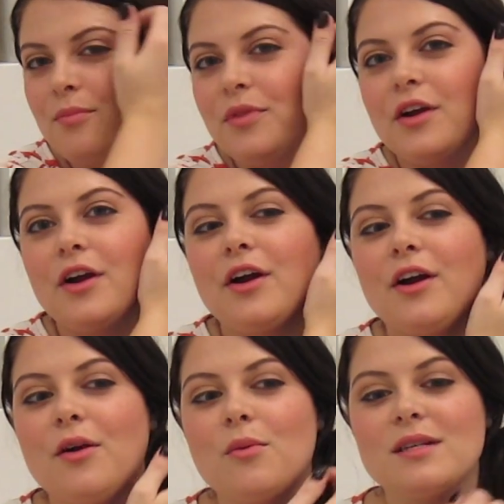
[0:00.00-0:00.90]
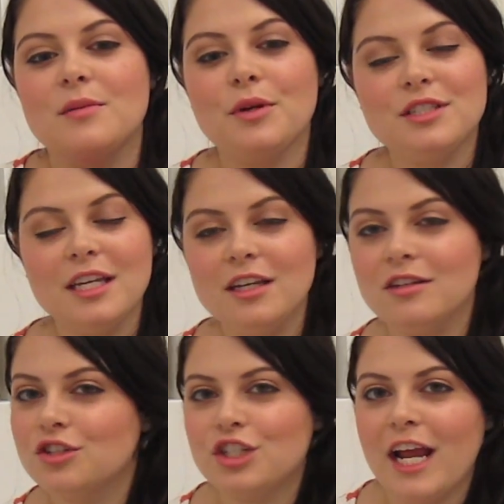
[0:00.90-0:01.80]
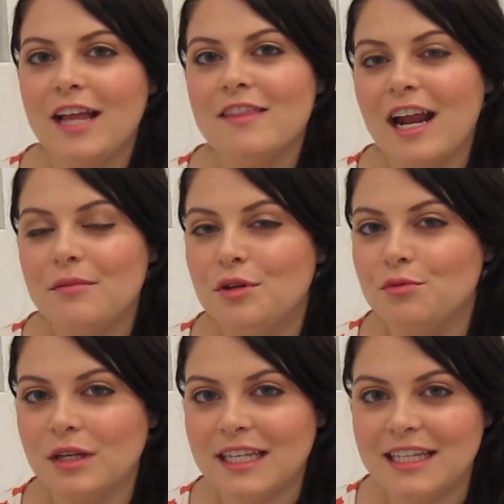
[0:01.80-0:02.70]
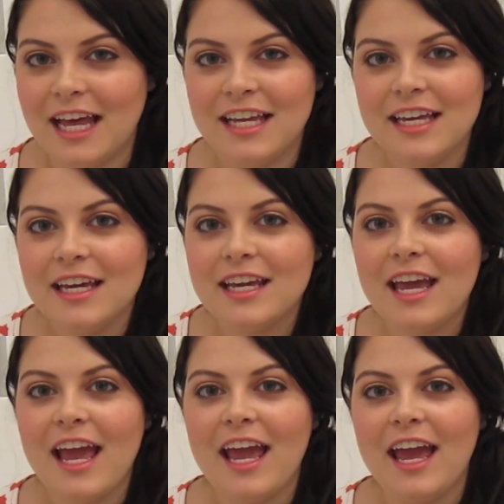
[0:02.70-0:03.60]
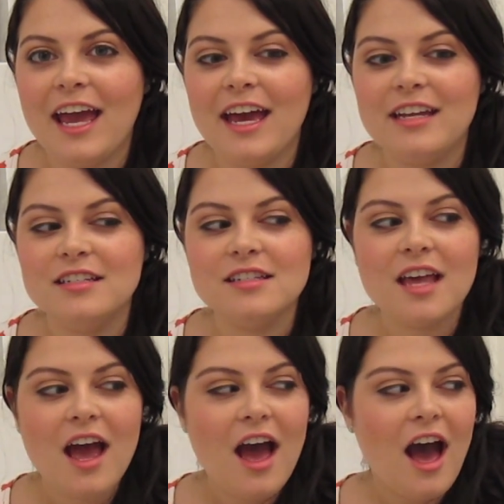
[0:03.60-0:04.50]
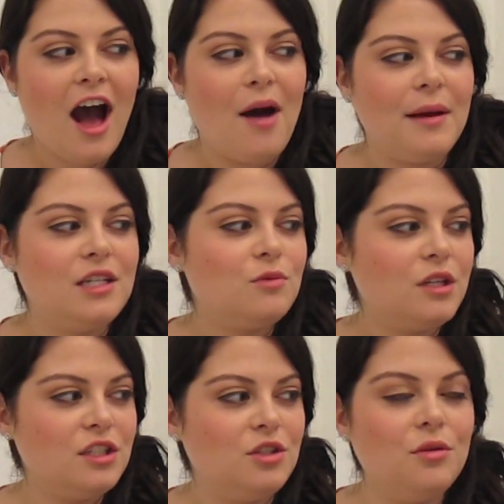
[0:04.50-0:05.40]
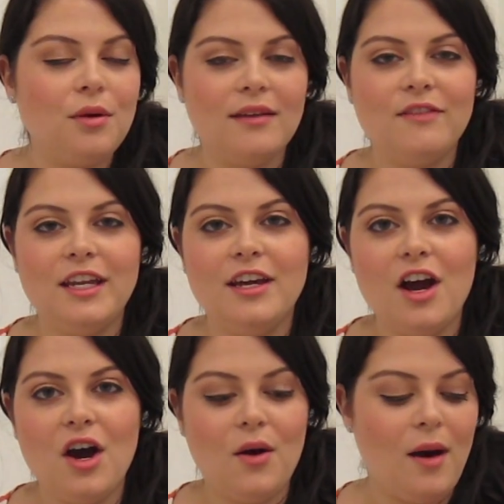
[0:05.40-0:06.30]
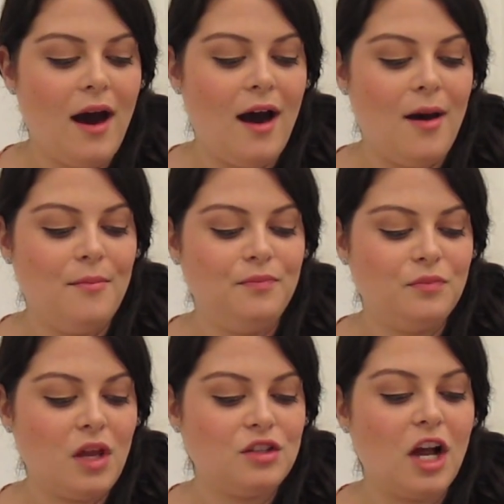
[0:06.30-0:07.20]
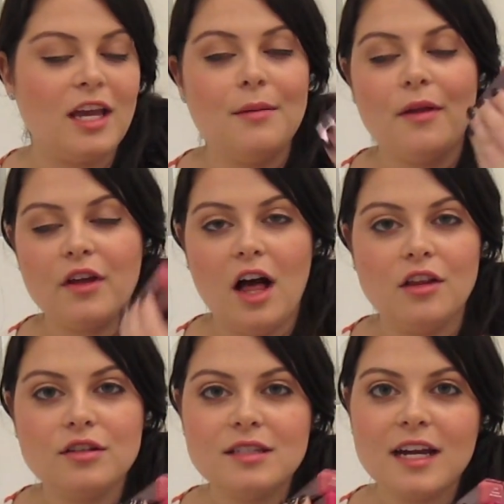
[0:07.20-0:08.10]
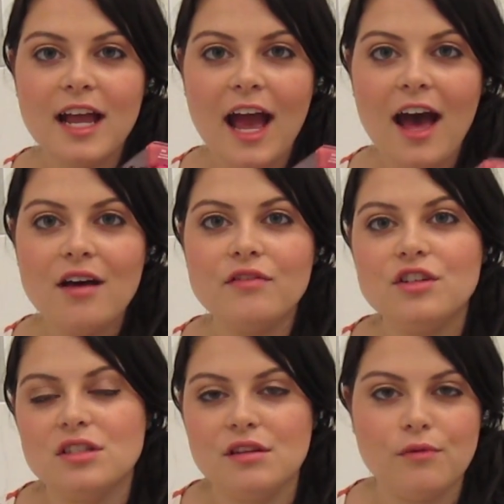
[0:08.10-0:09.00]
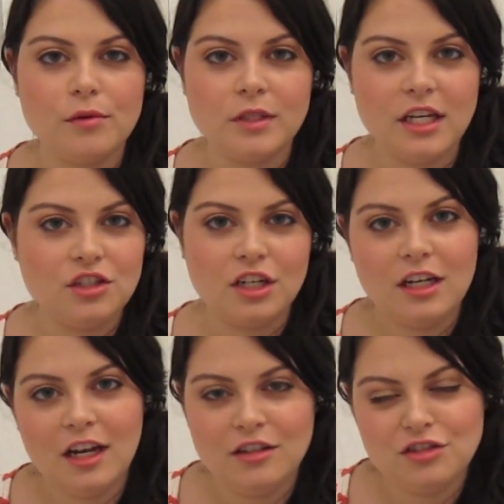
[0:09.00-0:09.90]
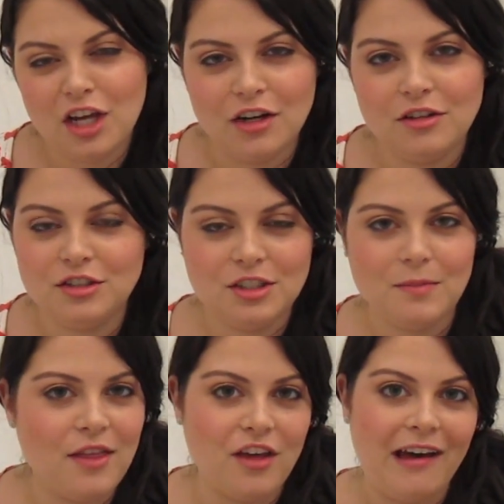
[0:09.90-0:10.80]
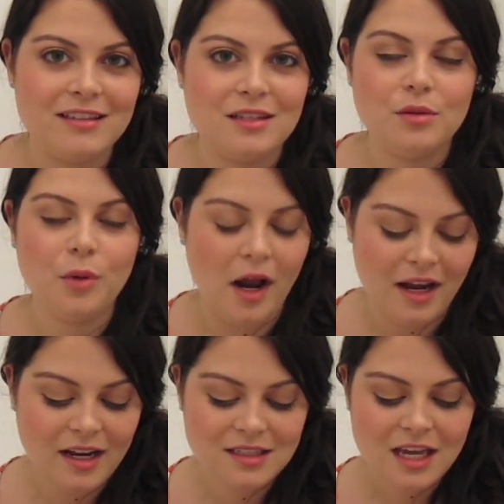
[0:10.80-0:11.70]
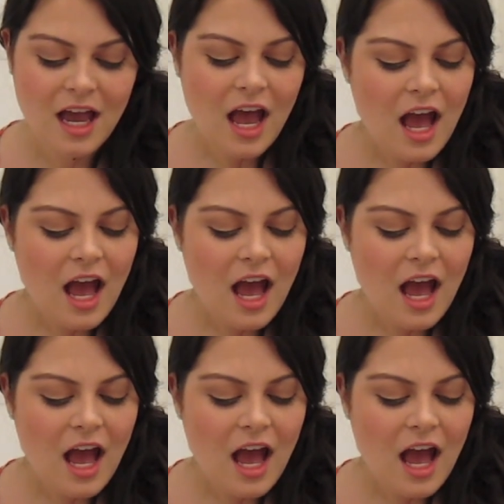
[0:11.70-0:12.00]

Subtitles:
There was a particular shade that I've been really liking, and I just wanted to do a quick video talking about the colors that I have and just the formulation and in general just my thoughts on the product.